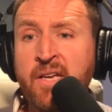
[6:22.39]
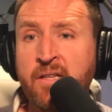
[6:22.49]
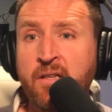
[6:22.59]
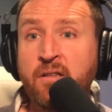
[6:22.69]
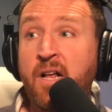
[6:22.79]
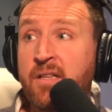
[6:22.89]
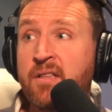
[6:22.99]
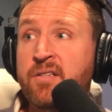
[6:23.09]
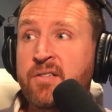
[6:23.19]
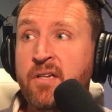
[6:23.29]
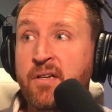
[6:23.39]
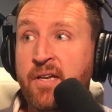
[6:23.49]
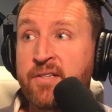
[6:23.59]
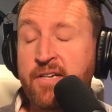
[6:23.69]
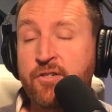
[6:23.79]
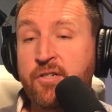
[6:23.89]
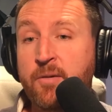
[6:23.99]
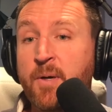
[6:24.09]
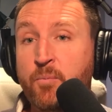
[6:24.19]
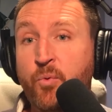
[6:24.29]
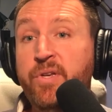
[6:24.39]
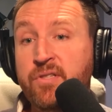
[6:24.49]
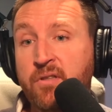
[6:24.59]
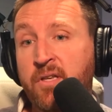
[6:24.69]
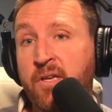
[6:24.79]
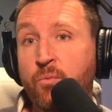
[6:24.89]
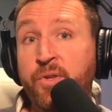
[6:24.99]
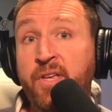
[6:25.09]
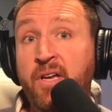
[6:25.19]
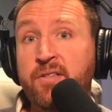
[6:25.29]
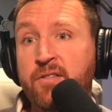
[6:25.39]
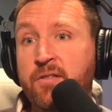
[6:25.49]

and a lot of this has actually come up recently with us.